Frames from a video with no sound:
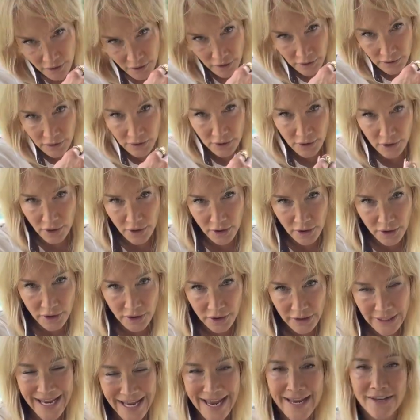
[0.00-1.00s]
to
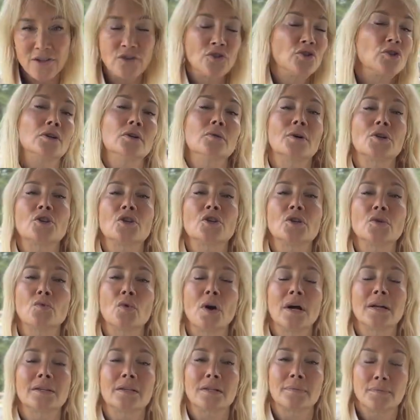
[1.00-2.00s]
learn and do what you
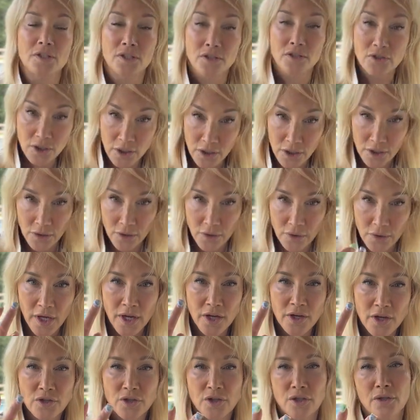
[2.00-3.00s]
want them to do,
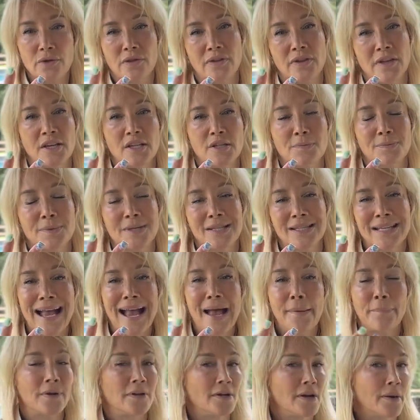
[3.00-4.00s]
two things must happen.